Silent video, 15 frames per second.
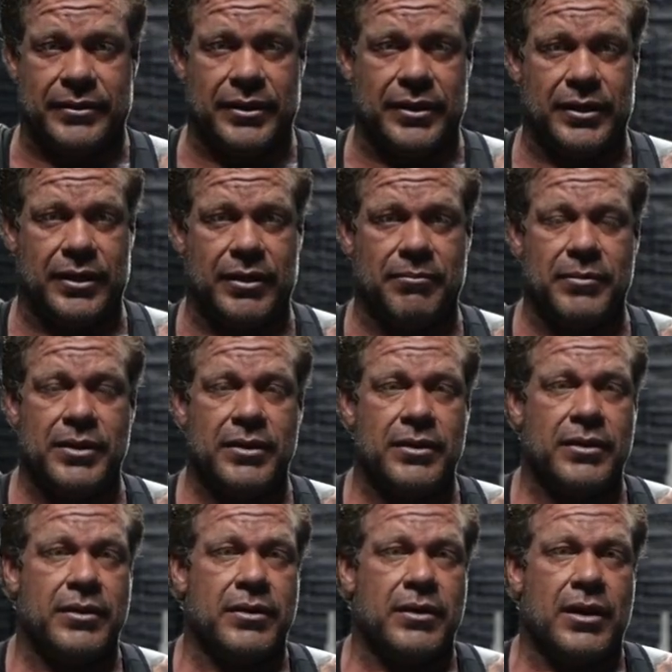Um,
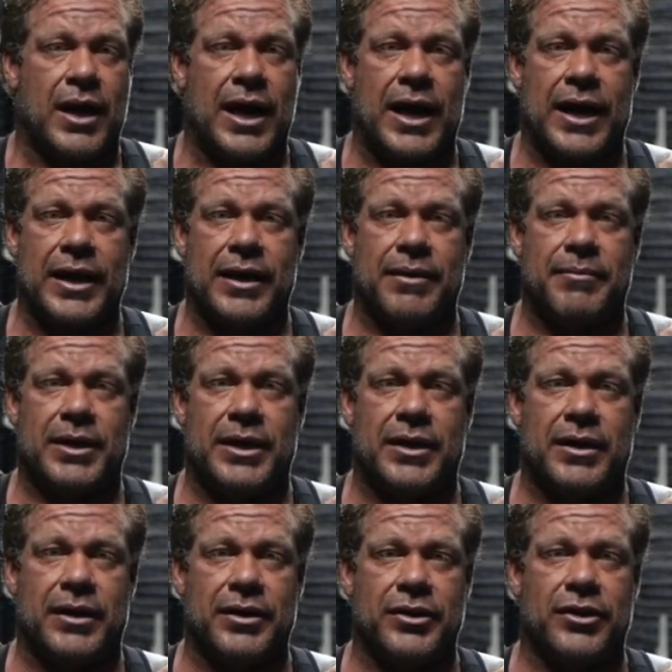I am,
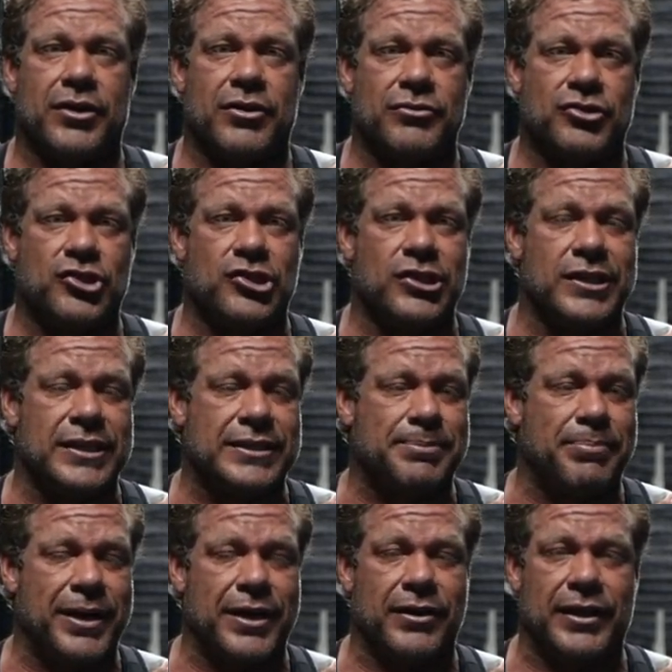uh, you know,
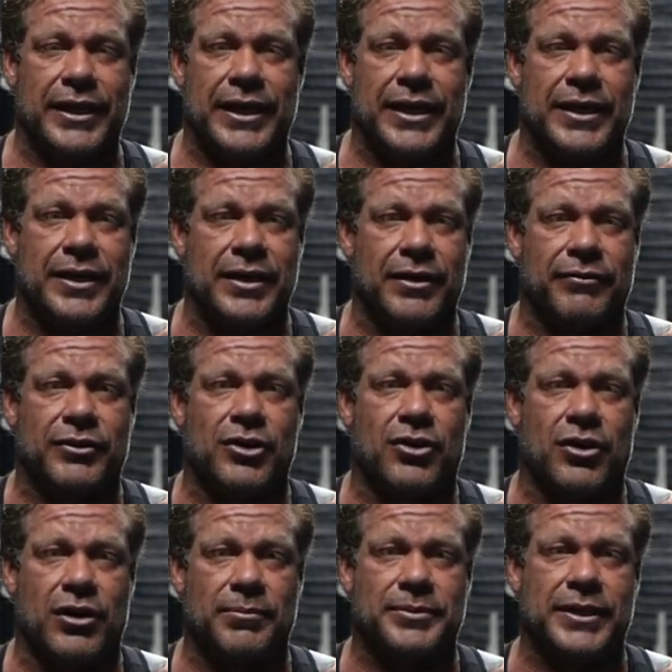just barely getting enough
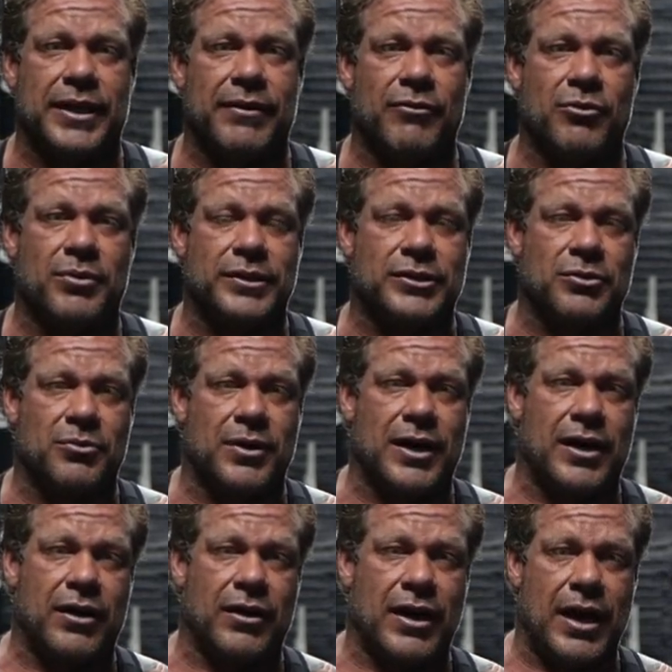carbs every once in a
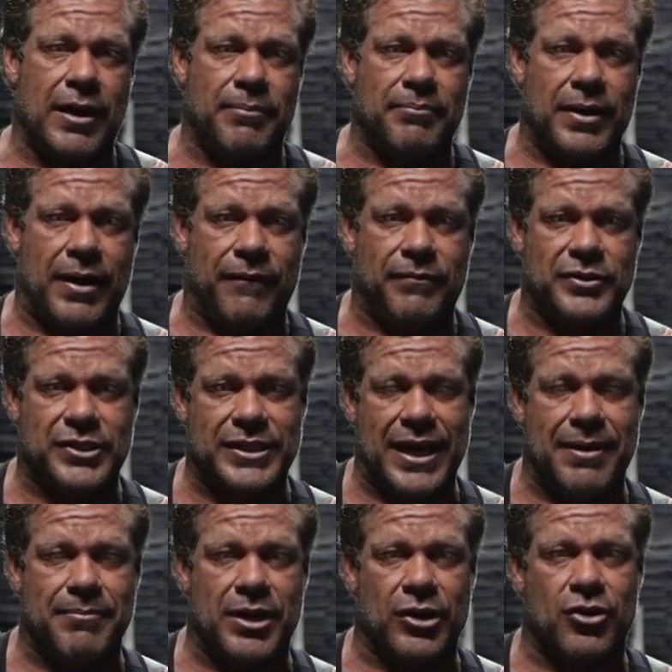while. I've, I've
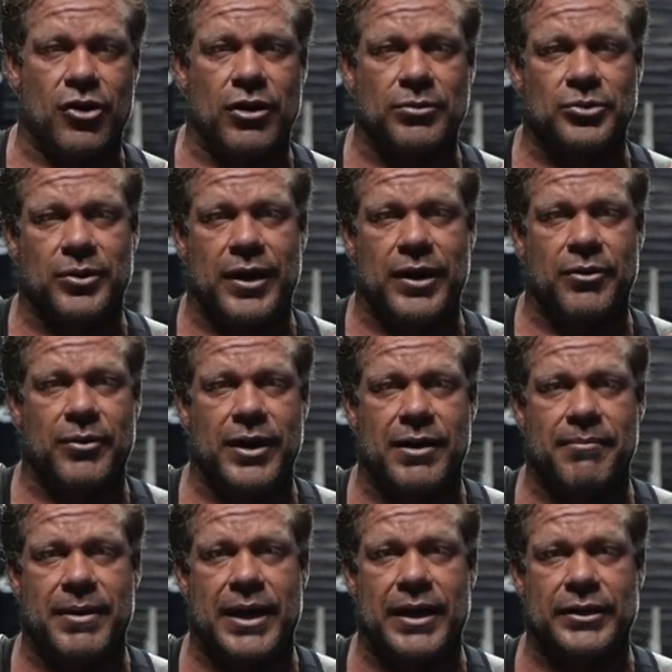stacked my carbs right
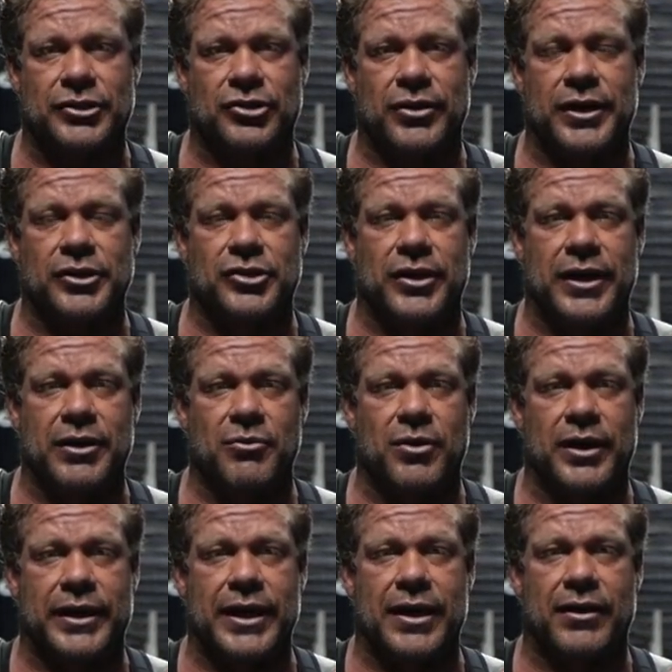around my strength training
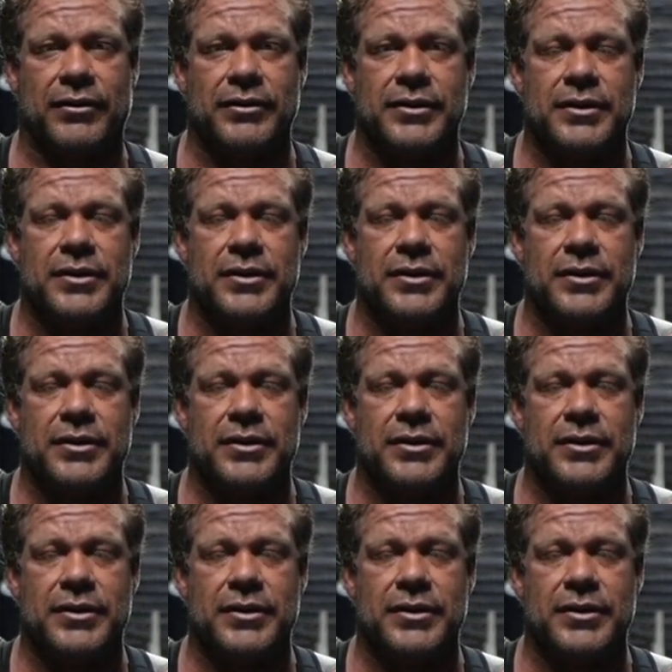workout.